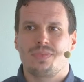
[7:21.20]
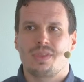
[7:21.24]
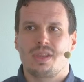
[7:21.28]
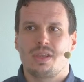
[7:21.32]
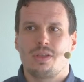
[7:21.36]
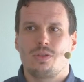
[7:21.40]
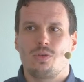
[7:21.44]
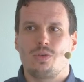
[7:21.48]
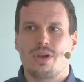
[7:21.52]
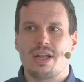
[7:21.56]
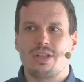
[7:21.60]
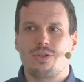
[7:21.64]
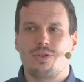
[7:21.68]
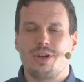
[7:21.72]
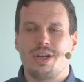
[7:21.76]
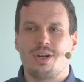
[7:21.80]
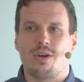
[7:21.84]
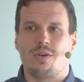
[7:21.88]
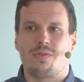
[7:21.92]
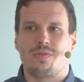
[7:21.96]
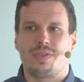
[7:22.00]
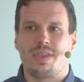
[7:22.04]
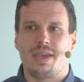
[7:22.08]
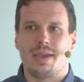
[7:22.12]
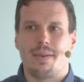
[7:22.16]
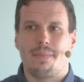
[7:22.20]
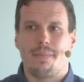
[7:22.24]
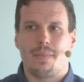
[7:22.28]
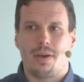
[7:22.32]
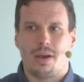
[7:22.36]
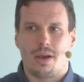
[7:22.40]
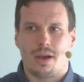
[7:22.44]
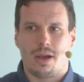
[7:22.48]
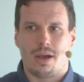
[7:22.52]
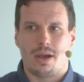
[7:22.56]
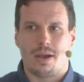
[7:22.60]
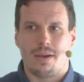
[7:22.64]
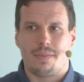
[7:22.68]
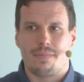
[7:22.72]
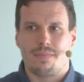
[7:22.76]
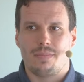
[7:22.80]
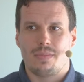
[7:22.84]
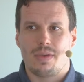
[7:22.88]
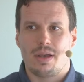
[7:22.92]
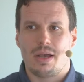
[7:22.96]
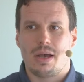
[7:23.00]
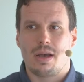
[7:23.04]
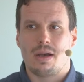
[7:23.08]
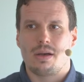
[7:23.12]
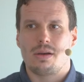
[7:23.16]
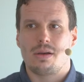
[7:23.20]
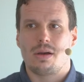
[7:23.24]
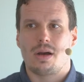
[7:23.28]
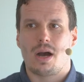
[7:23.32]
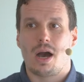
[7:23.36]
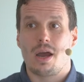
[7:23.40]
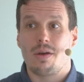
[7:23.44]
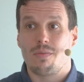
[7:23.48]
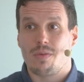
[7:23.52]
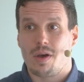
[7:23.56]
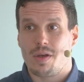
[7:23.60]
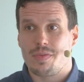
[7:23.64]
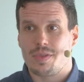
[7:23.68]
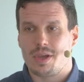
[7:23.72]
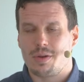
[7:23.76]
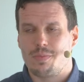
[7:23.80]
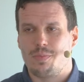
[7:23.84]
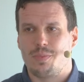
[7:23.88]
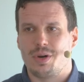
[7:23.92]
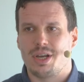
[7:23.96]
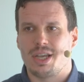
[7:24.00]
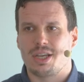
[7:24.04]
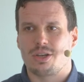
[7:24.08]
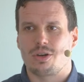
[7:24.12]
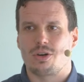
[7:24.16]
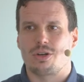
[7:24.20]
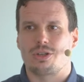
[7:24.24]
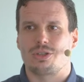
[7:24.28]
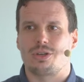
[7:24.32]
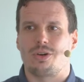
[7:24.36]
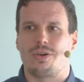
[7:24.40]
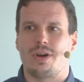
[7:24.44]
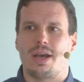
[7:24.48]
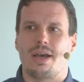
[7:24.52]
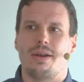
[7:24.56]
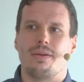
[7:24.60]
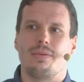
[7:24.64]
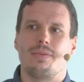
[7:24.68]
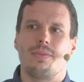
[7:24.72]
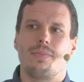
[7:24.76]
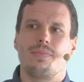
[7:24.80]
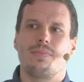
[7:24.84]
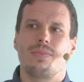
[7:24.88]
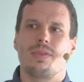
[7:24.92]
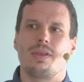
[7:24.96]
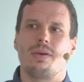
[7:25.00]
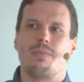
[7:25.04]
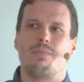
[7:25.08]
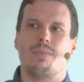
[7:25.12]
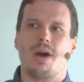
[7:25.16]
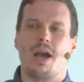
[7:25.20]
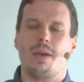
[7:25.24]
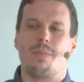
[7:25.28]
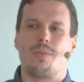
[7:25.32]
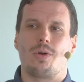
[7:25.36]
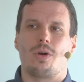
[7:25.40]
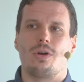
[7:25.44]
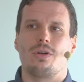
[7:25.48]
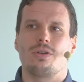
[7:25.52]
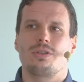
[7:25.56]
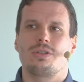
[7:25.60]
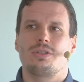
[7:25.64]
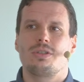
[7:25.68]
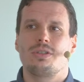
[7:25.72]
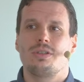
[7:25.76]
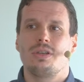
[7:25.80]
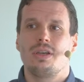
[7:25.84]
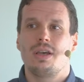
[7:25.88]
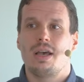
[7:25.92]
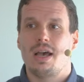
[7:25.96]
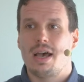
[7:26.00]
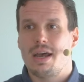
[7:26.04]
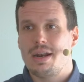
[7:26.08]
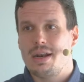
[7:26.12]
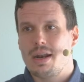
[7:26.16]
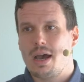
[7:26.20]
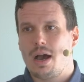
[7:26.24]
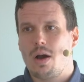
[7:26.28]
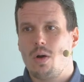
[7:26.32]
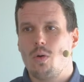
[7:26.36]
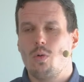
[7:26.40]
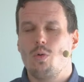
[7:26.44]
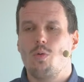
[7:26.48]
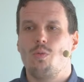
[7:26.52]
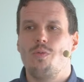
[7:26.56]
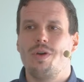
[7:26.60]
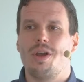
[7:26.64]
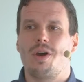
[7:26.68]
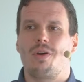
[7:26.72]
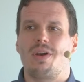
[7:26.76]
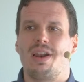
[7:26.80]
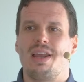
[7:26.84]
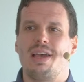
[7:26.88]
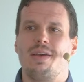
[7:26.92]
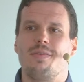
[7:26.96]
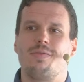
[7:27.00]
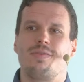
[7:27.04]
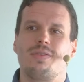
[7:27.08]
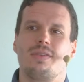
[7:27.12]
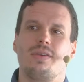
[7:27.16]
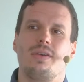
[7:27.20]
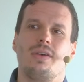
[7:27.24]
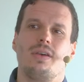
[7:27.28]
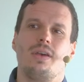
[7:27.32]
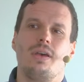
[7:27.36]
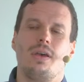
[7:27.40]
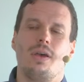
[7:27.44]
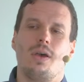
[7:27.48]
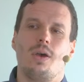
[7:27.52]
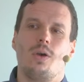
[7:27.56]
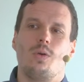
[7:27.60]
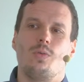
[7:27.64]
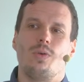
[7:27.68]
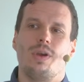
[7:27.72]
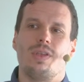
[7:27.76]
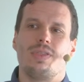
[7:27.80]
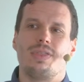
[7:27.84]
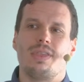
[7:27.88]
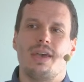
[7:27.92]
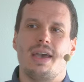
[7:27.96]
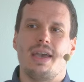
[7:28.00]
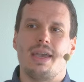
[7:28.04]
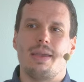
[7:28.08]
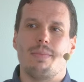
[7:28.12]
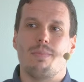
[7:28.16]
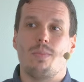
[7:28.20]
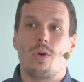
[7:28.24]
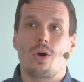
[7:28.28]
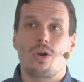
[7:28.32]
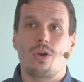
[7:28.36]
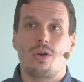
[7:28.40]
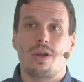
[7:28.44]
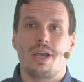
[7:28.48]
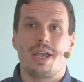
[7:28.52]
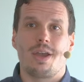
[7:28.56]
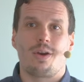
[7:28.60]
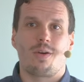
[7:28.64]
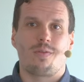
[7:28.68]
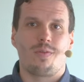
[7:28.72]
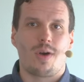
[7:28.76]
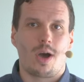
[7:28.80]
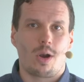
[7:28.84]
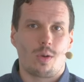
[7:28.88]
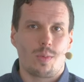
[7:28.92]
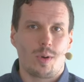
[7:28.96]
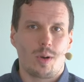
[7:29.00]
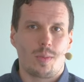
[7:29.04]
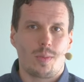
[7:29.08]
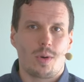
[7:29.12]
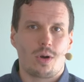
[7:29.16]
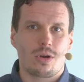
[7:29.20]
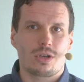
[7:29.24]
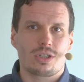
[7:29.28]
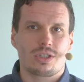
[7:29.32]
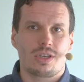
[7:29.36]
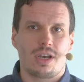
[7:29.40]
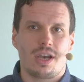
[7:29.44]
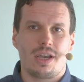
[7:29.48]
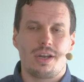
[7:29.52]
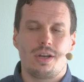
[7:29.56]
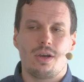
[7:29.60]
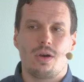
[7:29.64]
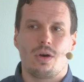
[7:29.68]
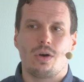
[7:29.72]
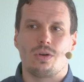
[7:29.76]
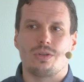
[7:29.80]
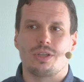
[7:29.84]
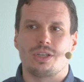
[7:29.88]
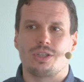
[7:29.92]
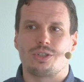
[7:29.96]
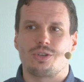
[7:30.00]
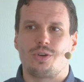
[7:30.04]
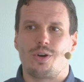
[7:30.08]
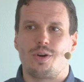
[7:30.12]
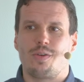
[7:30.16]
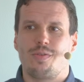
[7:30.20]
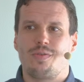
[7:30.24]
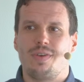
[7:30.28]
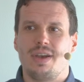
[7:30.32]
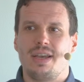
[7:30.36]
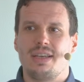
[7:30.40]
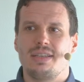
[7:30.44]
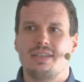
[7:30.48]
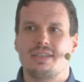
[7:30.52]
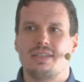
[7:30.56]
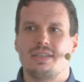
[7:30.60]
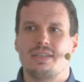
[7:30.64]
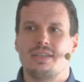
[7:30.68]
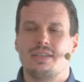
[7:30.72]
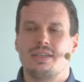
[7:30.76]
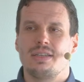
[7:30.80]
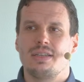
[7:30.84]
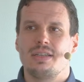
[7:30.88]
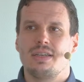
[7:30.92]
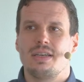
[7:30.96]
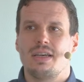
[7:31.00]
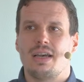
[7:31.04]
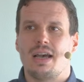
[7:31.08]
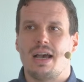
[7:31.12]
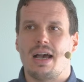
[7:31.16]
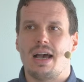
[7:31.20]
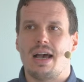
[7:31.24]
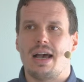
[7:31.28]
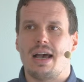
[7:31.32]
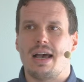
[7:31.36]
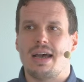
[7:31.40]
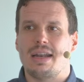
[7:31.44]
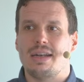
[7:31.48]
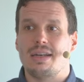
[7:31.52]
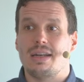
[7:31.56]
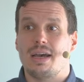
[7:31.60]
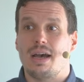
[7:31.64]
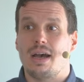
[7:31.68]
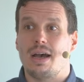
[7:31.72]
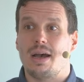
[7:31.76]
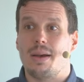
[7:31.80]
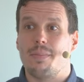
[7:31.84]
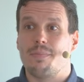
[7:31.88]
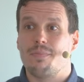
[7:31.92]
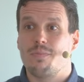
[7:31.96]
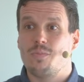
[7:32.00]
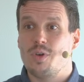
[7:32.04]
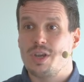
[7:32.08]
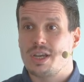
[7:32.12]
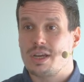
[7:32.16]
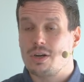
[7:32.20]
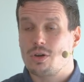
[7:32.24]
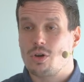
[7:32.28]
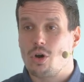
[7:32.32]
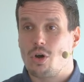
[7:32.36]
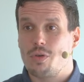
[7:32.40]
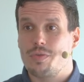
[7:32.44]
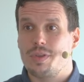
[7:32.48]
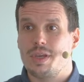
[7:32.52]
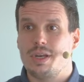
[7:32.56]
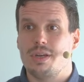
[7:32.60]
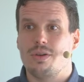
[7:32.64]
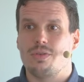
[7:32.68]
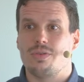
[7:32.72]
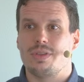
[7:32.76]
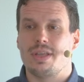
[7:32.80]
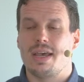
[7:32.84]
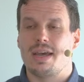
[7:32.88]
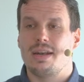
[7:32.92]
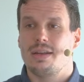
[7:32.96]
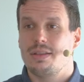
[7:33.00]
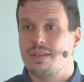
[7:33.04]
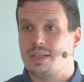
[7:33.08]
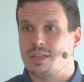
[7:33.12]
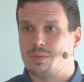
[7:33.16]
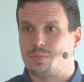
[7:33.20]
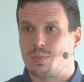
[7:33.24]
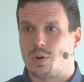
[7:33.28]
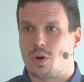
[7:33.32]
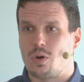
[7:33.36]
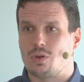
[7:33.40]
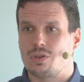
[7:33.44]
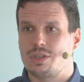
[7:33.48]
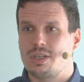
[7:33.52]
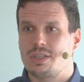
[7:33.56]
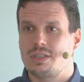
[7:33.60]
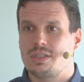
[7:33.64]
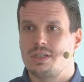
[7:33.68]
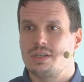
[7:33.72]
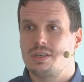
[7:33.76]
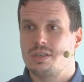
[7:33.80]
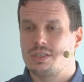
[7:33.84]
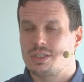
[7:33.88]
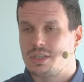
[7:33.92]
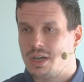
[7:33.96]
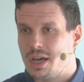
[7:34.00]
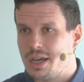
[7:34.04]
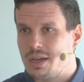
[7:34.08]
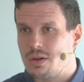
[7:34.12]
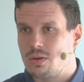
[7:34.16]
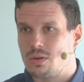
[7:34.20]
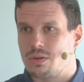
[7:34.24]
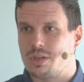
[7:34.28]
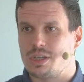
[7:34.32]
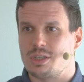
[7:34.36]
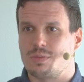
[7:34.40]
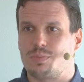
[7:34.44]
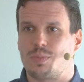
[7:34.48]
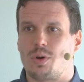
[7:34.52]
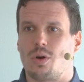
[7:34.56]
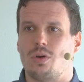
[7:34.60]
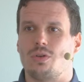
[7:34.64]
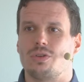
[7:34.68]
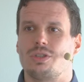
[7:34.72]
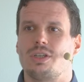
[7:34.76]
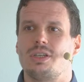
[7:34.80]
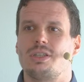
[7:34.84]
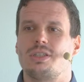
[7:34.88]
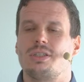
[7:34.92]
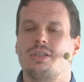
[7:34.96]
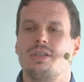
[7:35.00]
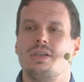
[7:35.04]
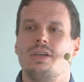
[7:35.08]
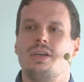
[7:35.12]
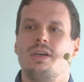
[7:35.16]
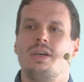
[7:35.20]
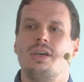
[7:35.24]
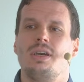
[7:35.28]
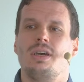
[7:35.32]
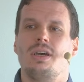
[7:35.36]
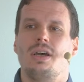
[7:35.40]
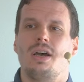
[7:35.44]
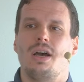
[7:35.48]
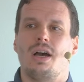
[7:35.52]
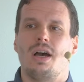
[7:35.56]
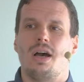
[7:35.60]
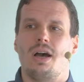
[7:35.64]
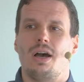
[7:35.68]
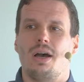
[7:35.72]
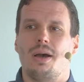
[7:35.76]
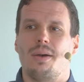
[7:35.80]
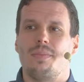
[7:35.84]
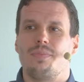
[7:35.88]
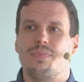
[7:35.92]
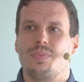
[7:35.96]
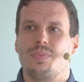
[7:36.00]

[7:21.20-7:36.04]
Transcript: to get rid of the uh, unwanted precursor and byproducts. And now we are left with a monolayer of aluminum oxide on the surface. And uh, we can continue then this process, cycle this process uh,